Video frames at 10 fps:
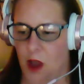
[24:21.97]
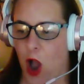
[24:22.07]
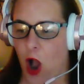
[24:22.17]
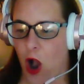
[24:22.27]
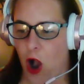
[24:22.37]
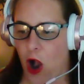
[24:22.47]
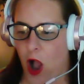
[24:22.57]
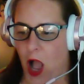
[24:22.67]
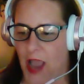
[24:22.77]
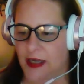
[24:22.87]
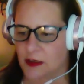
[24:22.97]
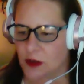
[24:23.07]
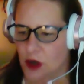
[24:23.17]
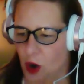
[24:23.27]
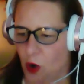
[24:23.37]
Oh, I
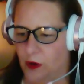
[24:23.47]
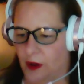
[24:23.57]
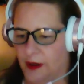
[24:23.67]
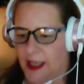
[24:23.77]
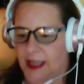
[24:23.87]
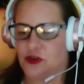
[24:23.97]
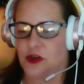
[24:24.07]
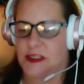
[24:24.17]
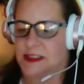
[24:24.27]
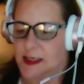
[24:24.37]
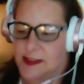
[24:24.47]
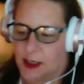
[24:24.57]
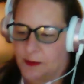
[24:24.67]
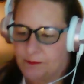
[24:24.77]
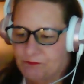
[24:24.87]
didn't know. Hold on. Andrea says
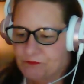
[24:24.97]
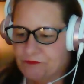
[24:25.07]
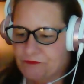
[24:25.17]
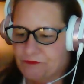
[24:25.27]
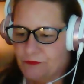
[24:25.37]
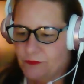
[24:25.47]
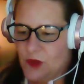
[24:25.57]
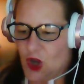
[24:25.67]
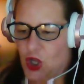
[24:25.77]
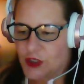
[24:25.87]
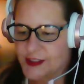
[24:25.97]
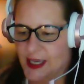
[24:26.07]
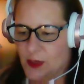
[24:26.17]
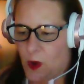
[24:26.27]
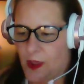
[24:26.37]
here on
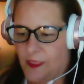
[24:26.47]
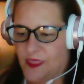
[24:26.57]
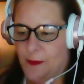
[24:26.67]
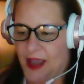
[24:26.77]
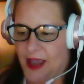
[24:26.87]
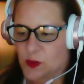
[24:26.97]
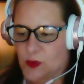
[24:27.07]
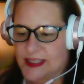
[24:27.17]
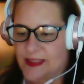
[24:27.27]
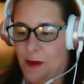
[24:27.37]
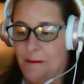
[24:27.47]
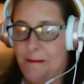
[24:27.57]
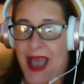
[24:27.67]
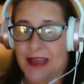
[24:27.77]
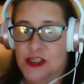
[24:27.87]
day one, the mask was in the
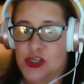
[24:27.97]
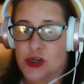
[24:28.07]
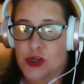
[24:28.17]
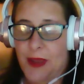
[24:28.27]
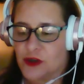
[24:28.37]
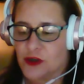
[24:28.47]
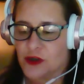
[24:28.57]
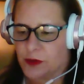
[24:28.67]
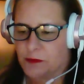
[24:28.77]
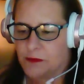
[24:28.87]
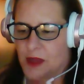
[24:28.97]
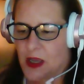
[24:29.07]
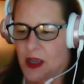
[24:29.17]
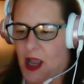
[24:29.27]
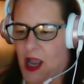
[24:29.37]
master
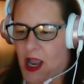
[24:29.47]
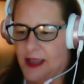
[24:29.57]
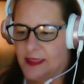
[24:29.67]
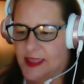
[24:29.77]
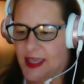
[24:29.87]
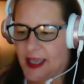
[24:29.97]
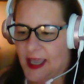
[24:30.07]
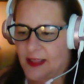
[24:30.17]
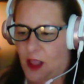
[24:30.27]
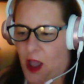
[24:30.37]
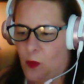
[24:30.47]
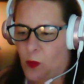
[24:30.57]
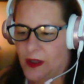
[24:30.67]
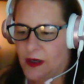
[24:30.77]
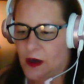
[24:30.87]
bedroom. I think
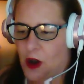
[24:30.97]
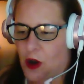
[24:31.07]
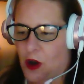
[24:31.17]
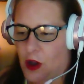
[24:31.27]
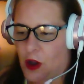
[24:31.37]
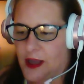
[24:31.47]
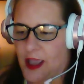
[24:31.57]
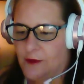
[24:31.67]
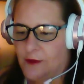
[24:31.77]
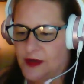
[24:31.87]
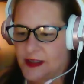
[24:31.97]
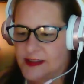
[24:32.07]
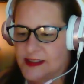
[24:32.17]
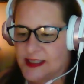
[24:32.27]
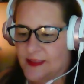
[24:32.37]
a lot went on
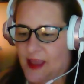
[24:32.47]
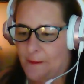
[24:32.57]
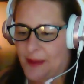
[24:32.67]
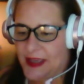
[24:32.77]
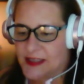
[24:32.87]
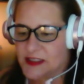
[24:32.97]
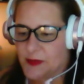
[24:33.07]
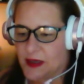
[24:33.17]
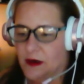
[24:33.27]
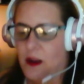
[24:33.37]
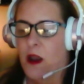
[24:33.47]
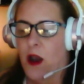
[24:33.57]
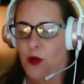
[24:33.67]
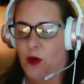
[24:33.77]
evidence in that basement.